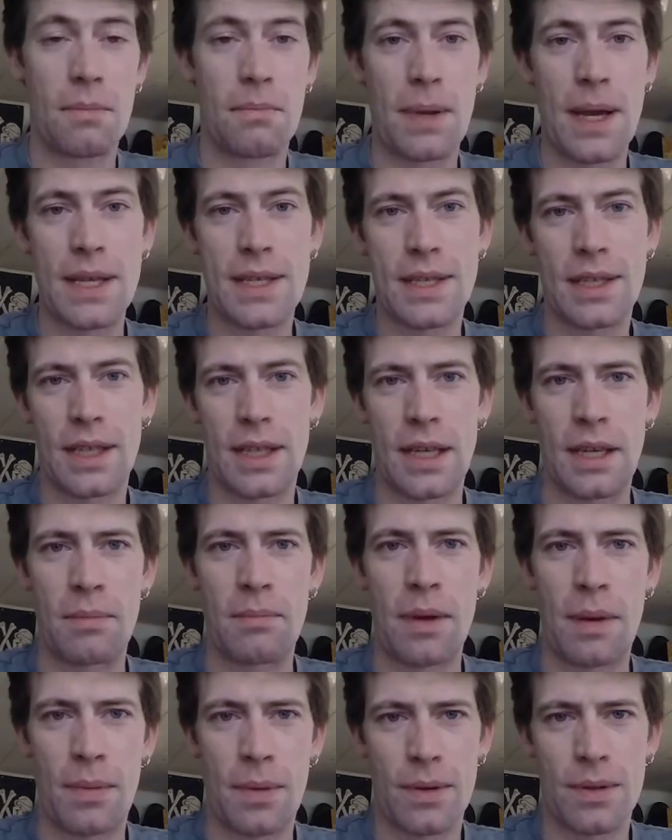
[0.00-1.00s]
Basically,
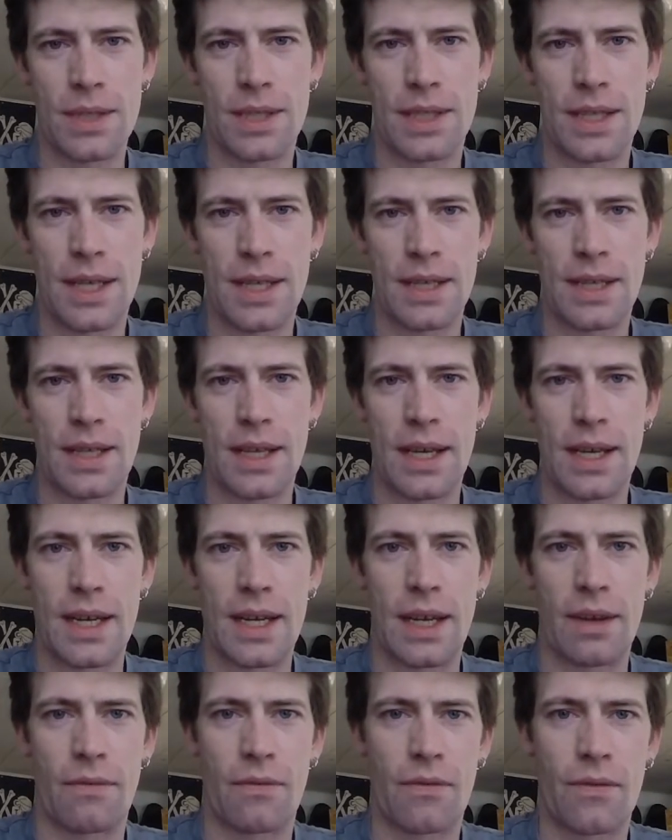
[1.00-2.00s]
my post said that
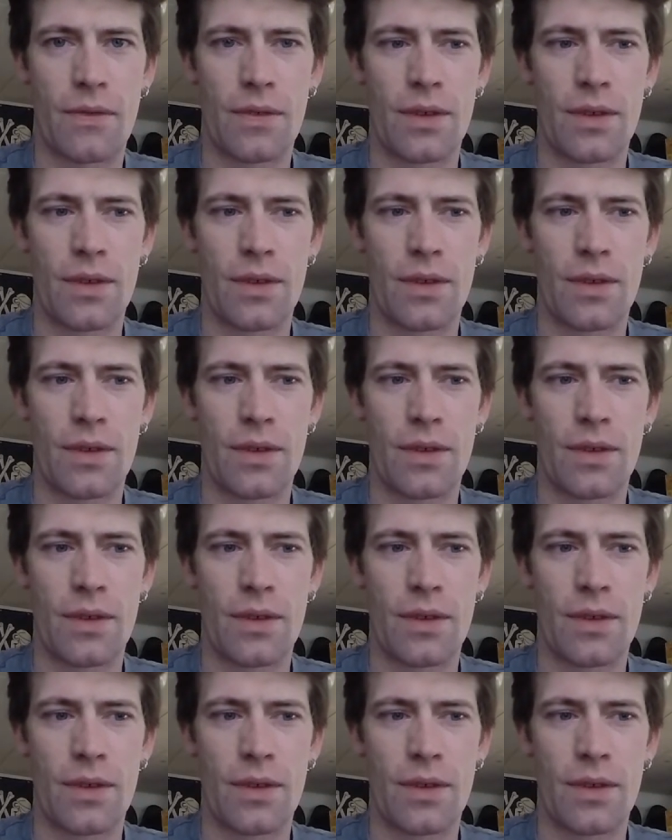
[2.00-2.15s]
if